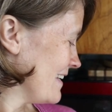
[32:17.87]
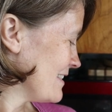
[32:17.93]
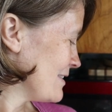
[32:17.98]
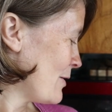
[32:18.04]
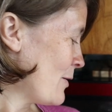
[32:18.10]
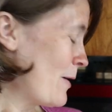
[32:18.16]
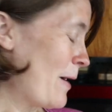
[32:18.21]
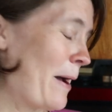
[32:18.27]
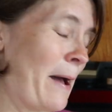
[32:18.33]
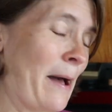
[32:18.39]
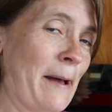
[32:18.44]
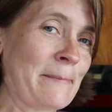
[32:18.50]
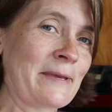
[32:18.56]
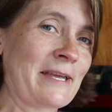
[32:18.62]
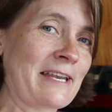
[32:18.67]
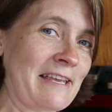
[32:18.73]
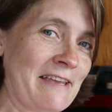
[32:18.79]
So
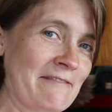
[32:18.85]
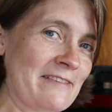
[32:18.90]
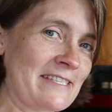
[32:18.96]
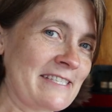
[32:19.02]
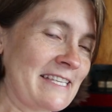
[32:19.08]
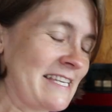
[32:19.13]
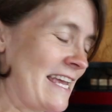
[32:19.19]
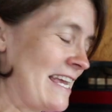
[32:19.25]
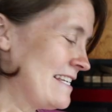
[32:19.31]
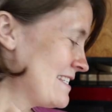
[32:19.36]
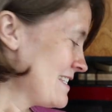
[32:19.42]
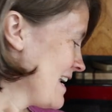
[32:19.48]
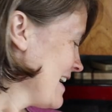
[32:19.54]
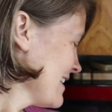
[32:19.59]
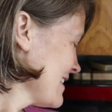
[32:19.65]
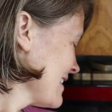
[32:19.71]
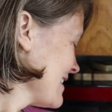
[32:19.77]
I'm going to give this a taste
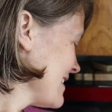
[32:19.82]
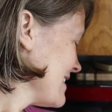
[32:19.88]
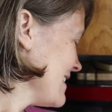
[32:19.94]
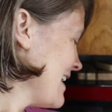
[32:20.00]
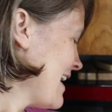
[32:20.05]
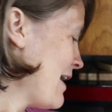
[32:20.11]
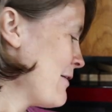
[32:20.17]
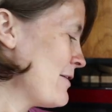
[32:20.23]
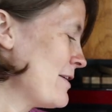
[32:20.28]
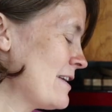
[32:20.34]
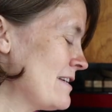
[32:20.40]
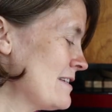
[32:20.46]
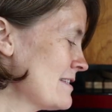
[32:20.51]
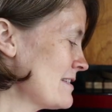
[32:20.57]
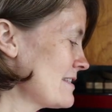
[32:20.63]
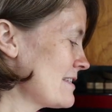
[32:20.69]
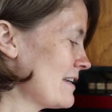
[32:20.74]
test, see how it
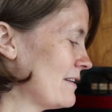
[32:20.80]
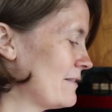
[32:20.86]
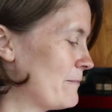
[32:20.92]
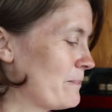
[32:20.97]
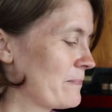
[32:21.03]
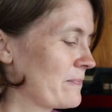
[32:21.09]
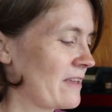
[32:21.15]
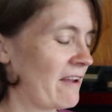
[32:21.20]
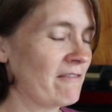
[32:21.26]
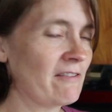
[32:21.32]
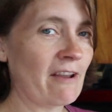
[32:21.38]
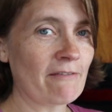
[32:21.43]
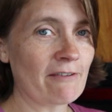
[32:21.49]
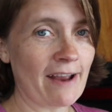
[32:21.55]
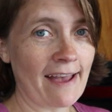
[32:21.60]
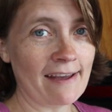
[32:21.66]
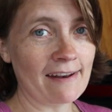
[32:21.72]
is. I've
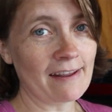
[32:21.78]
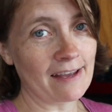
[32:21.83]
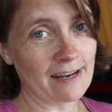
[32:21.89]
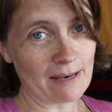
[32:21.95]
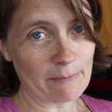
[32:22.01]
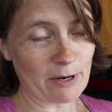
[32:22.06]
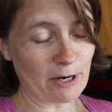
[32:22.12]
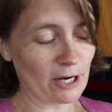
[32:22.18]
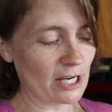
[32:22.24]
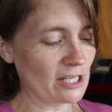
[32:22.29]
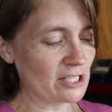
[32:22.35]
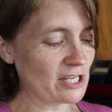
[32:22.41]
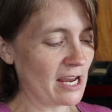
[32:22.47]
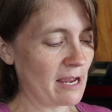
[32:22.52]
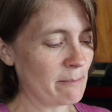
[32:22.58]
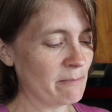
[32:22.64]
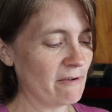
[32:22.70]
never had honeyberry
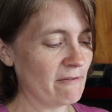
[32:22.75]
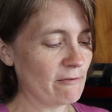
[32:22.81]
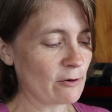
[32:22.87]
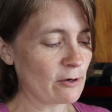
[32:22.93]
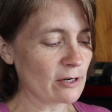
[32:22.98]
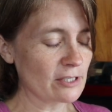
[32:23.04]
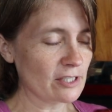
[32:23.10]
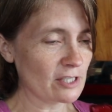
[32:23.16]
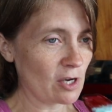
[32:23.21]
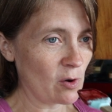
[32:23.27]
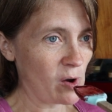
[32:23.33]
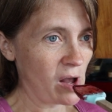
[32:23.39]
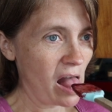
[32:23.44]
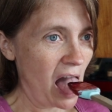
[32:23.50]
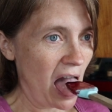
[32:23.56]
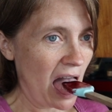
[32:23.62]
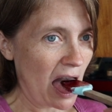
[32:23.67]
jam before,
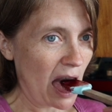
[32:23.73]
so.